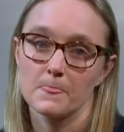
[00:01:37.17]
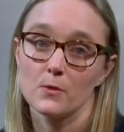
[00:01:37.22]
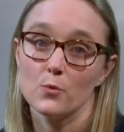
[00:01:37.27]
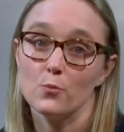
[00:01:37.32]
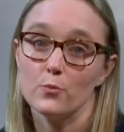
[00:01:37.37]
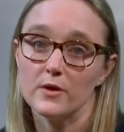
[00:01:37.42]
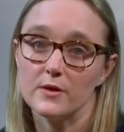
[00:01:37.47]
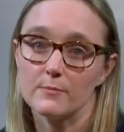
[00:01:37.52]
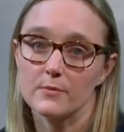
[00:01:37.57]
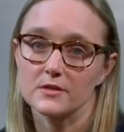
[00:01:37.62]

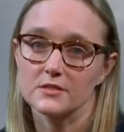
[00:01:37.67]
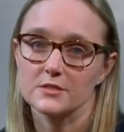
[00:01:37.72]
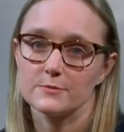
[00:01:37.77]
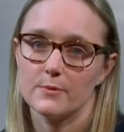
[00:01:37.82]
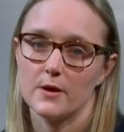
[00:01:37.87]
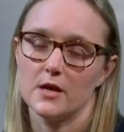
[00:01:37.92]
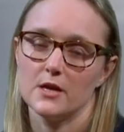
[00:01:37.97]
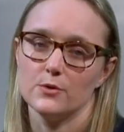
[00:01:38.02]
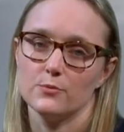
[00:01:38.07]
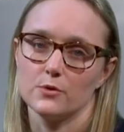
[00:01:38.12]
we must
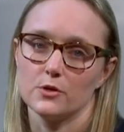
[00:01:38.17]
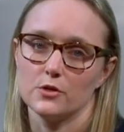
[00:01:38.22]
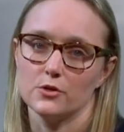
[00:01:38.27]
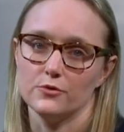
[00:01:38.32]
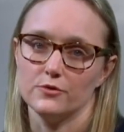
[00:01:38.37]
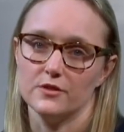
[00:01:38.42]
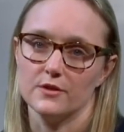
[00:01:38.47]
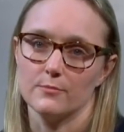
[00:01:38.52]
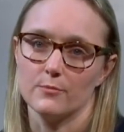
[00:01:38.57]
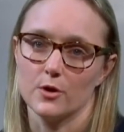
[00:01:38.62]
pay to
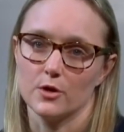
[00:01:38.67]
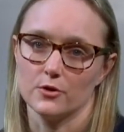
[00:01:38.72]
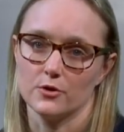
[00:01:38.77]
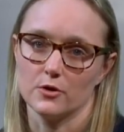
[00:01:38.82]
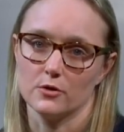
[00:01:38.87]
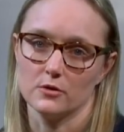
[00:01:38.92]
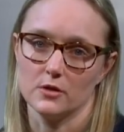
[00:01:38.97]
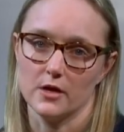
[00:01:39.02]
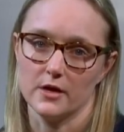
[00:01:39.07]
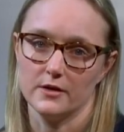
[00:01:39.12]
include them on
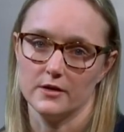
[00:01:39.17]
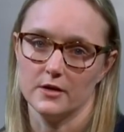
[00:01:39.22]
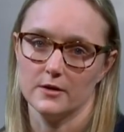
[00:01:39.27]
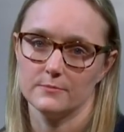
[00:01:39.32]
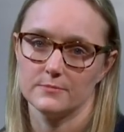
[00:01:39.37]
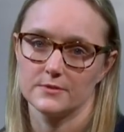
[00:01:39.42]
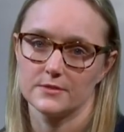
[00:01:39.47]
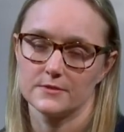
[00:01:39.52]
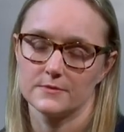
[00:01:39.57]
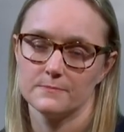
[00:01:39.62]
our
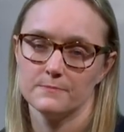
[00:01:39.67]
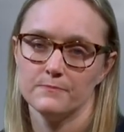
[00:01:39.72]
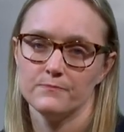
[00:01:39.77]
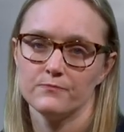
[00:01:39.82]
lineups.